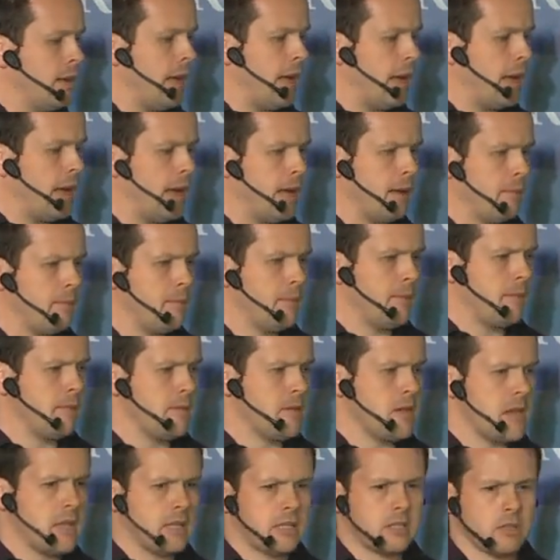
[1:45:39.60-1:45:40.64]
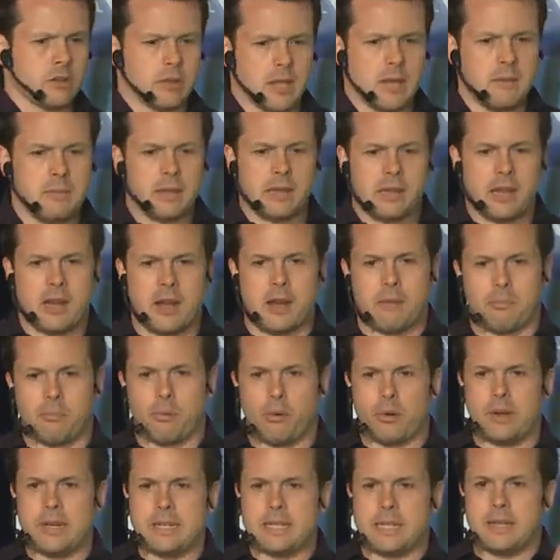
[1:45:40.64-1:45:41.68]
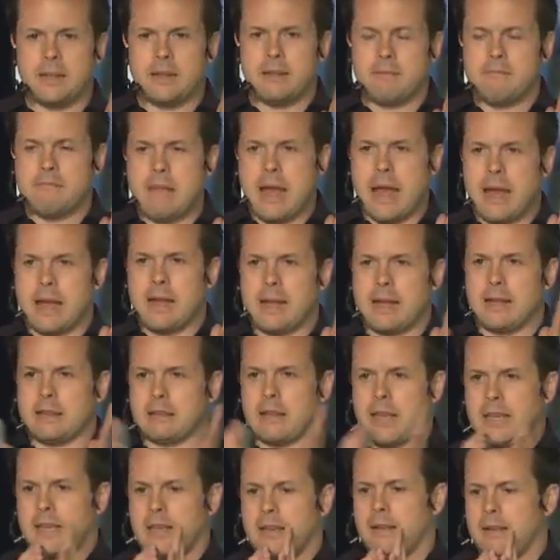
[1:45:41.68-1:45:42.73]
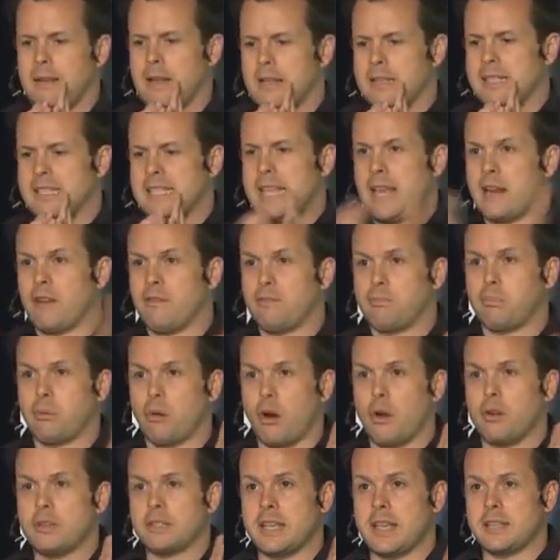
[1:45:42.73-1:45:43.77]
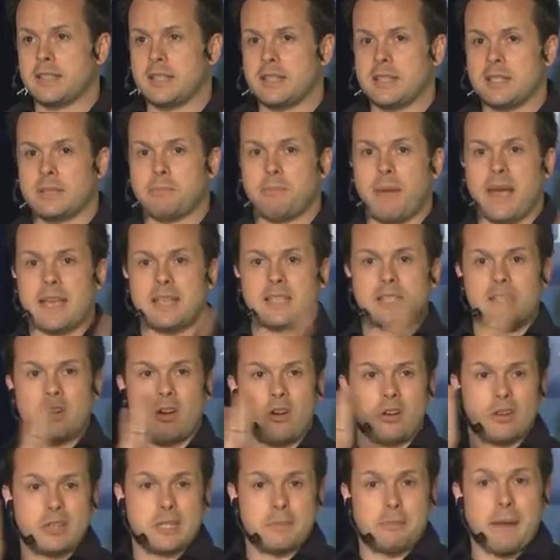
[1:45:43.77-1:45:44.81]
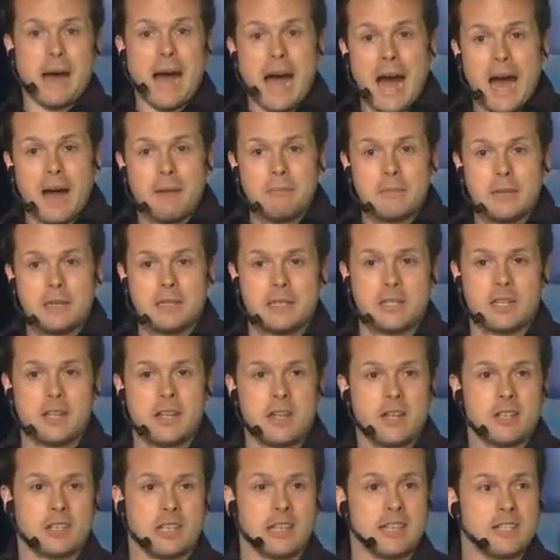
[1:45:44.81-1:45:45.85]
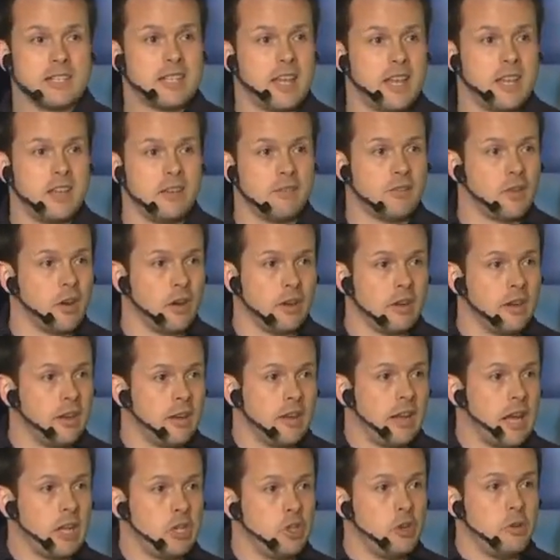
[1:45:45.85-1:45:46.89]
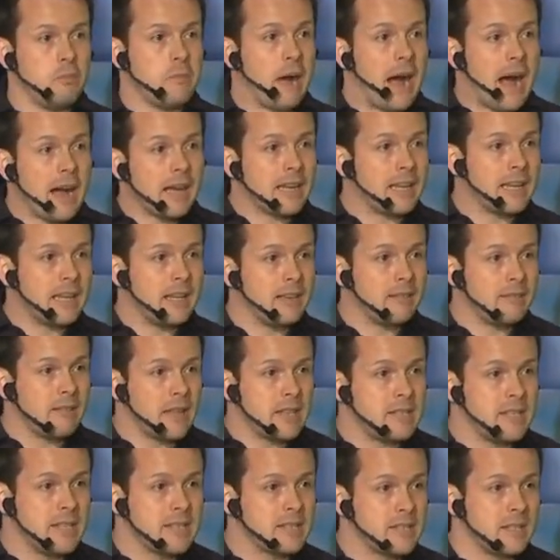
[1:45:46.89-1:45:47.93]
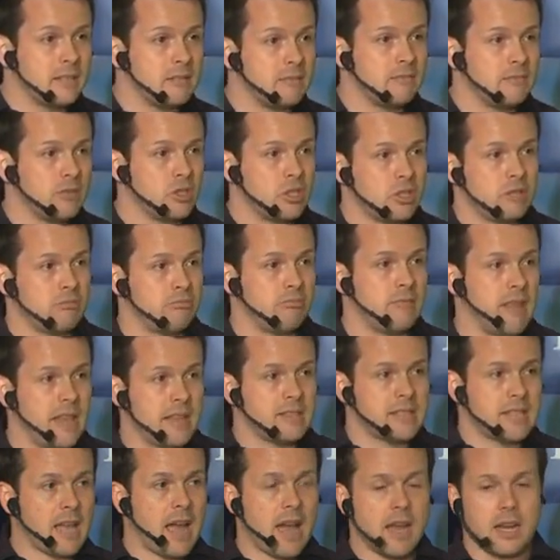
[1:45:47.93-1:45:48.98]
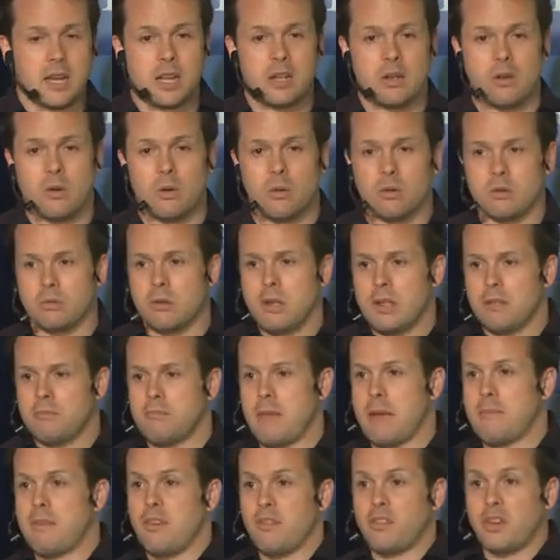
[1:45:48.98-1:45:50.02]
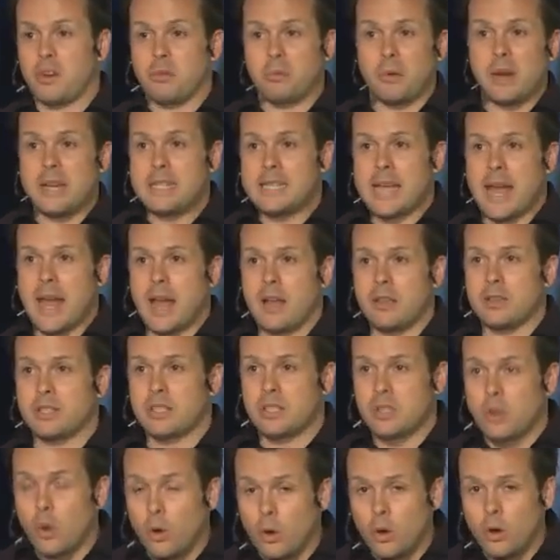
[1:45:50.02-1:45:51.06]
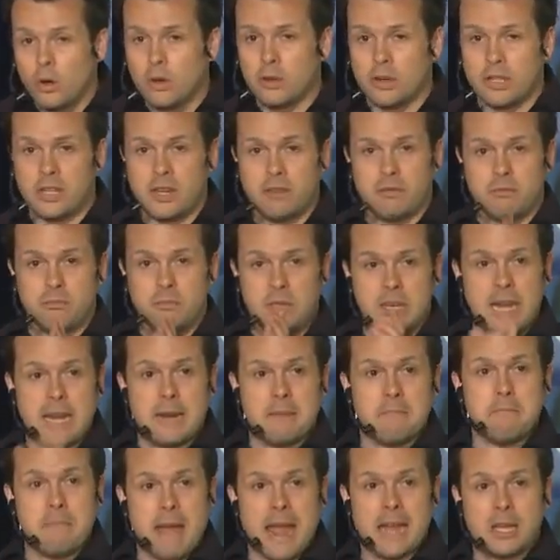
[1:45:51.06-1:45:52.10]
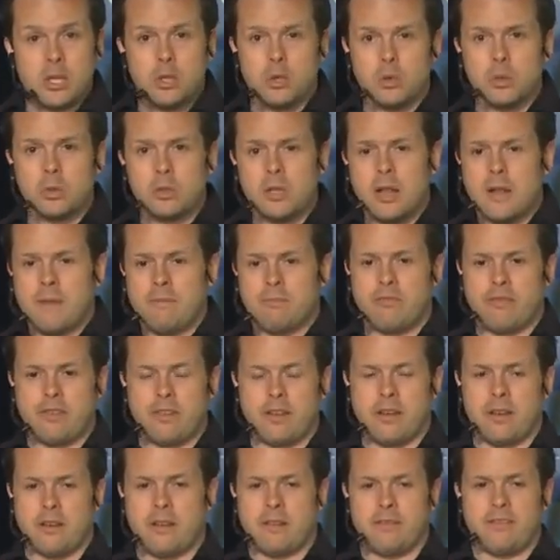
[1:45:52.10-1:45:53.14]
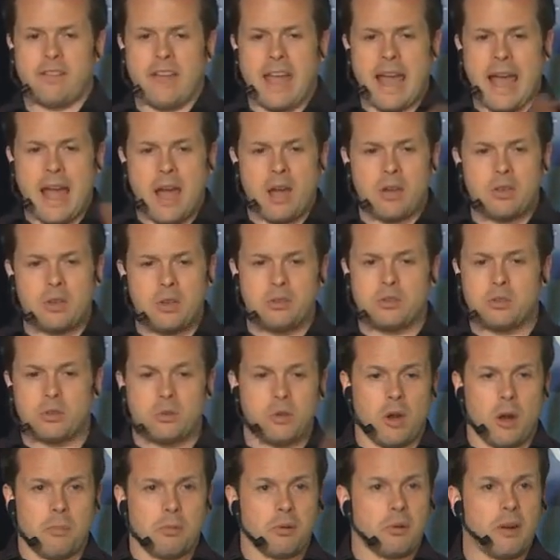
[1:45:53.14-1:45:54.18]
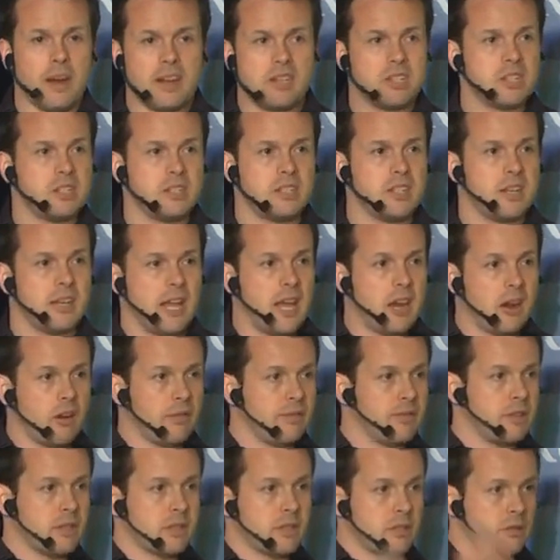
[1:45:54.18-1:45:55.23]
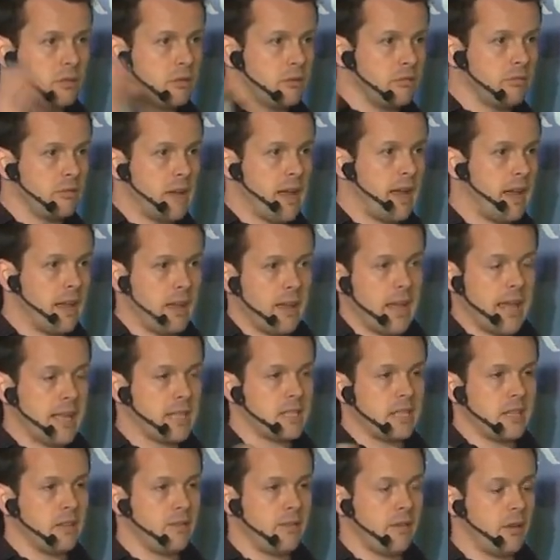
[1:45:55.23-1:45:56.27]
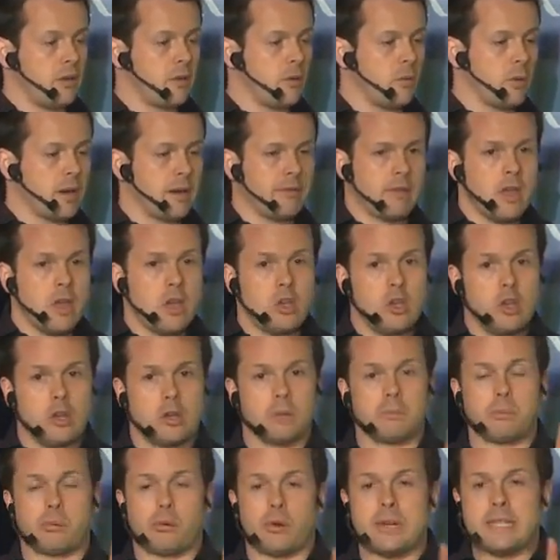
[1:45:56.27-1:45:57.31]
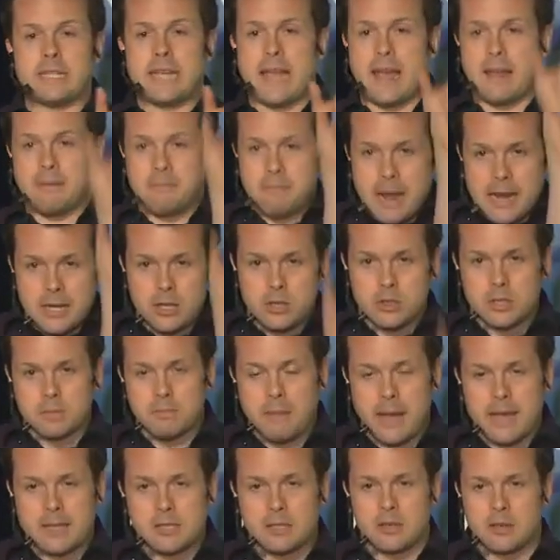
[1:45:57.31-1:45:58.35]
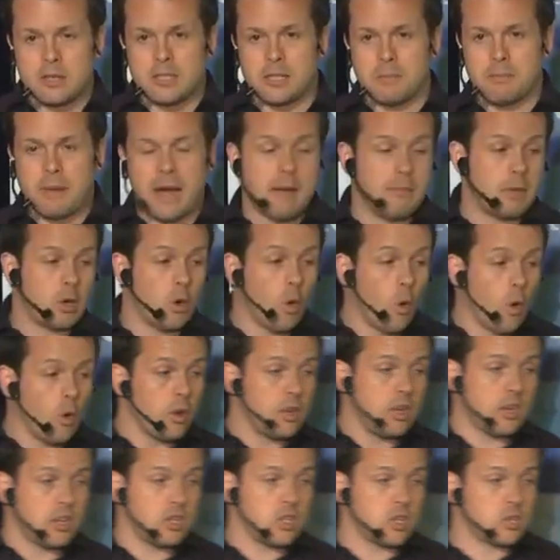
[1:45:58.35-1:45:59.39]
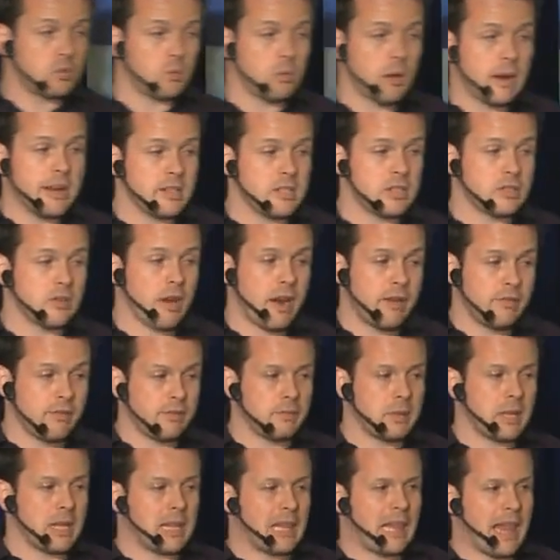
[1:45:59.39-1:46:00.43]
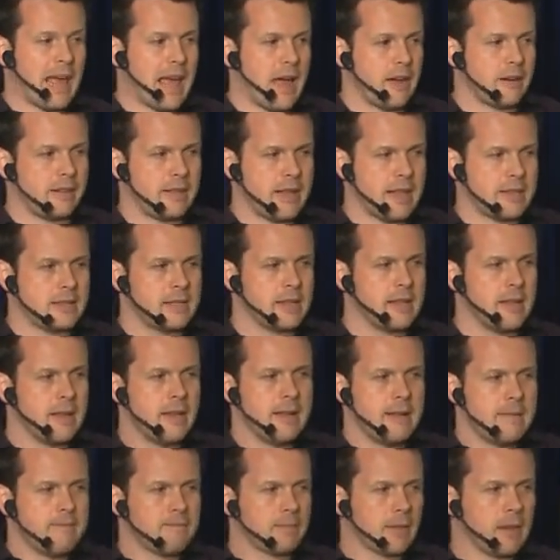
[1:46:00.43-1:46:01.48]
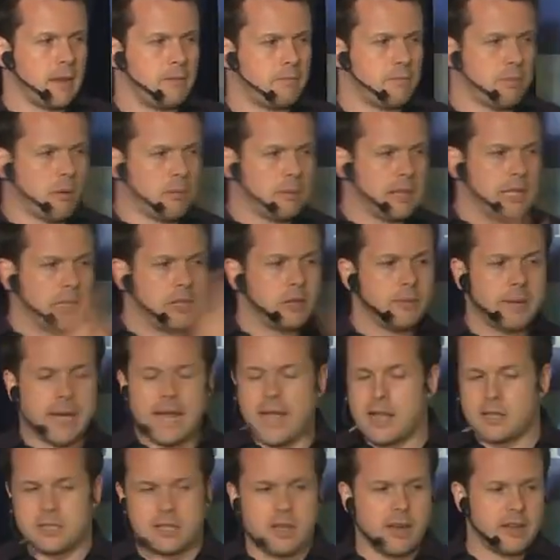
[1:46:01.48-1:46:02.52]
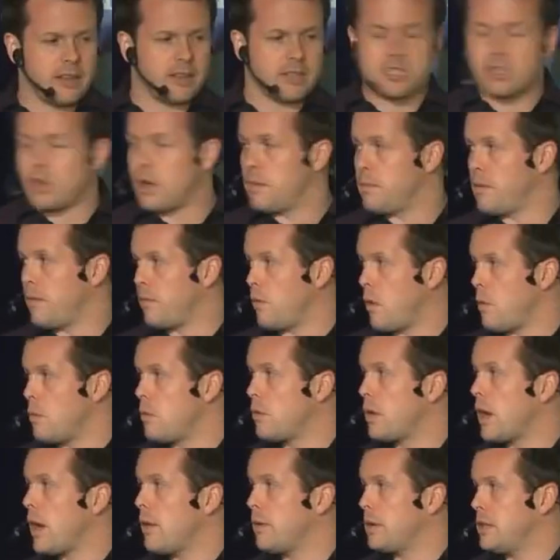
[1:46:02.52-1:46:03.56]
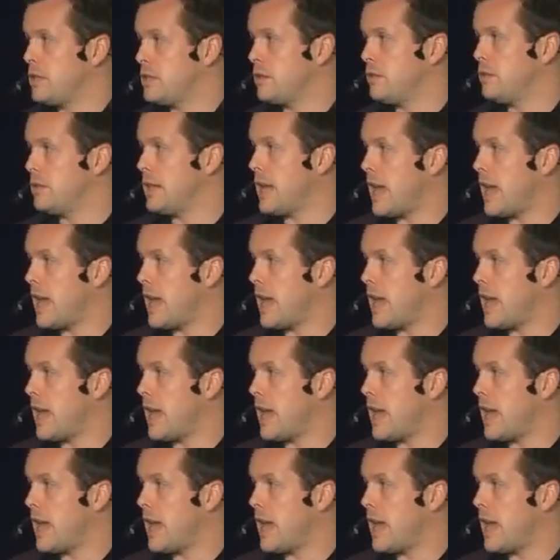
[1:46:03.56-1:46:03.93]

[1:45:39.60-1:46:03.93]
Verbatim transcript: Um, it's got the ability to print uh, like a, a, set of processes based on department. So let's say you've got a new marketing assistant they're starting, or maybe you've got a retail store and you, you need a manual for, for how you do operations at head office or answer the phone or whatever. You could print out manuals based on a department, or you can just run it straight from the cloud. And that's probably a little bit outside of the scope of what we'll go into